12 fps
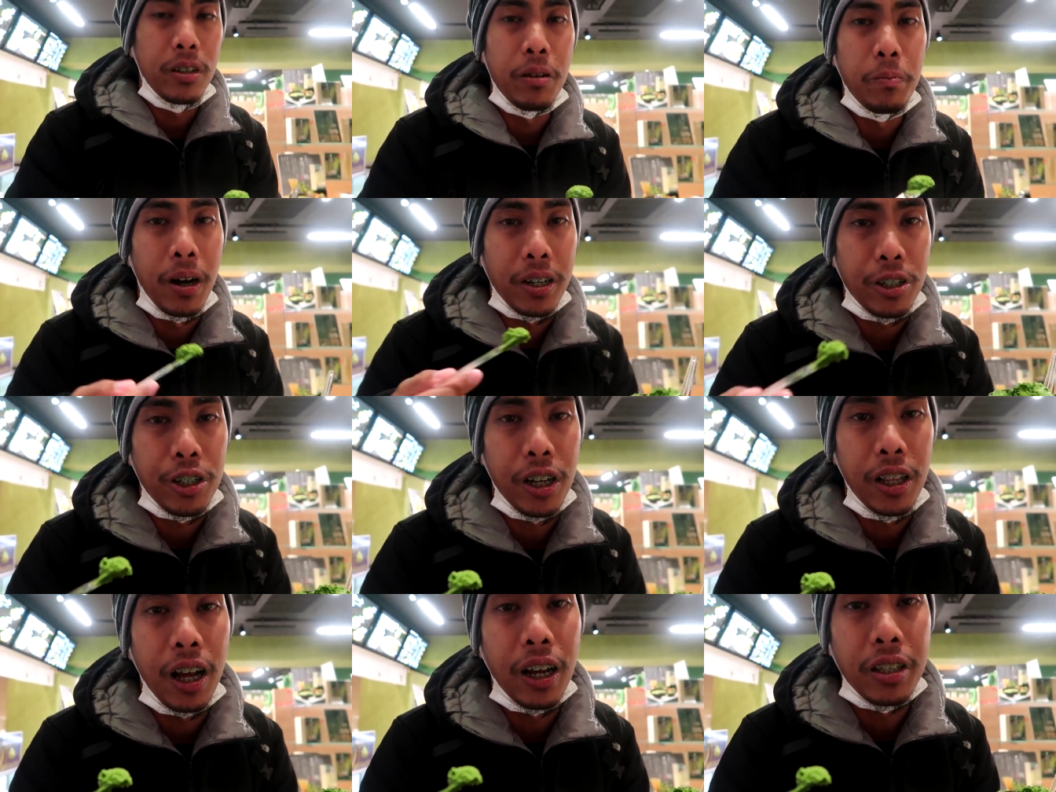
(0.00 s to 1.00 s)
the
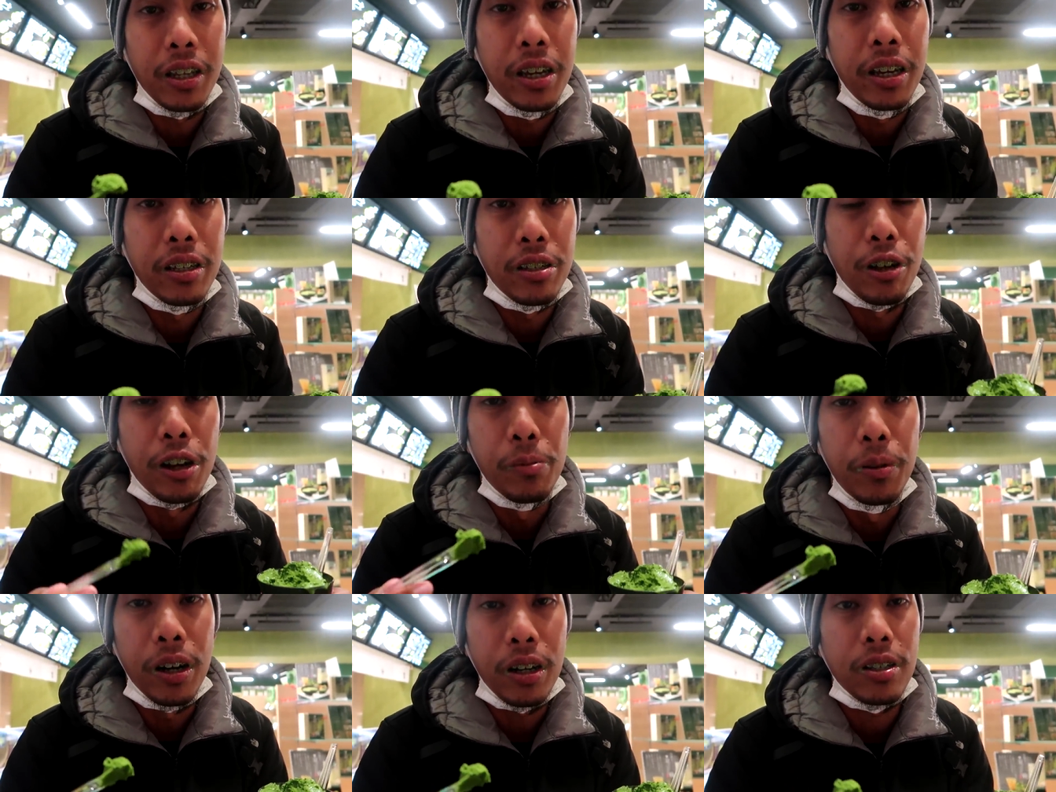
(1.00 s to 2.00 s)
matcha latte in
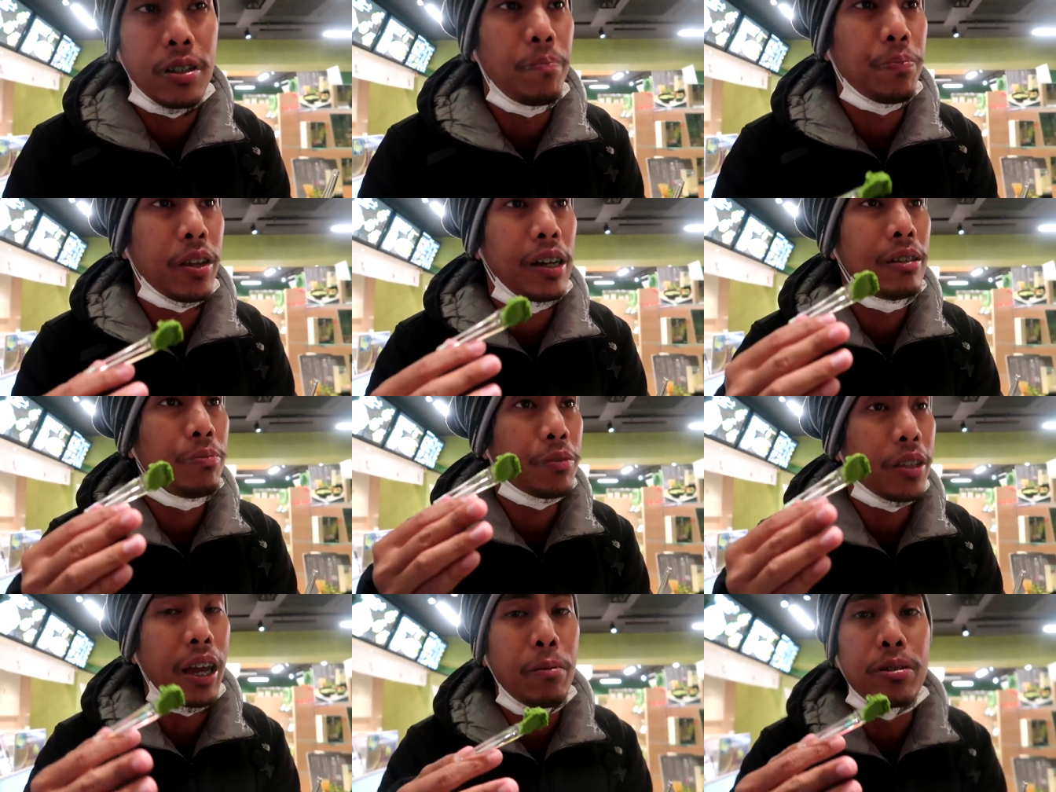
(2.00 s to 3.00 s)
Starbucks
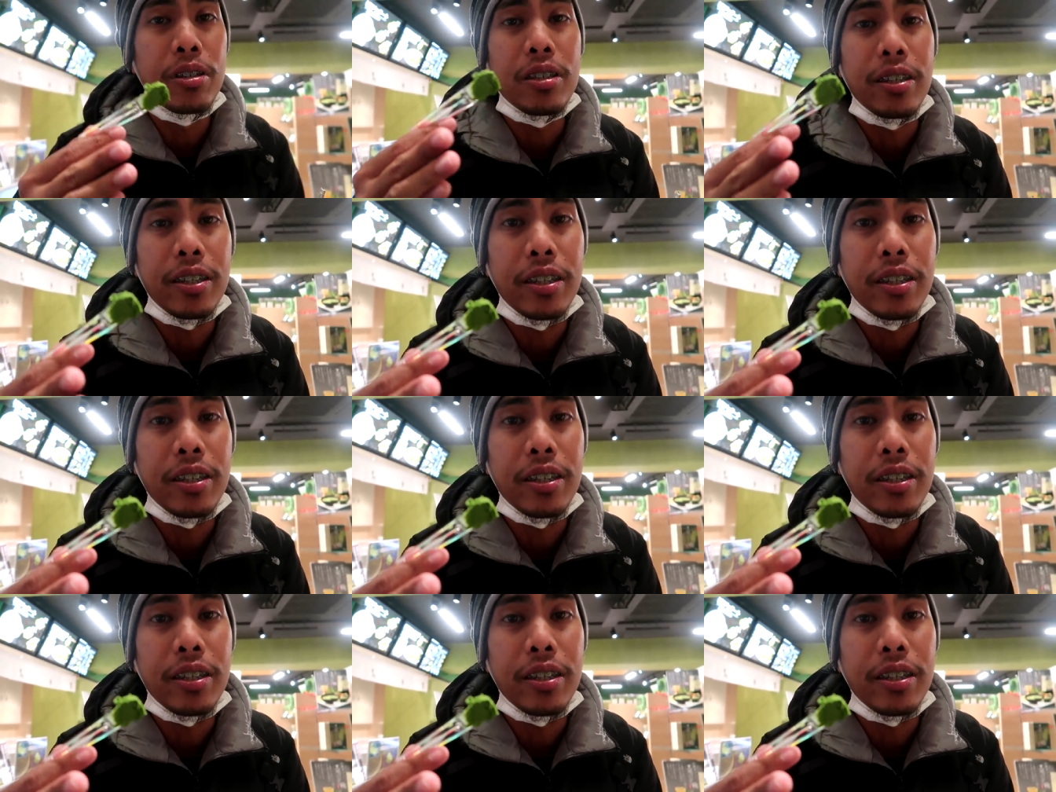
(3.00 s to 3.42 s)
times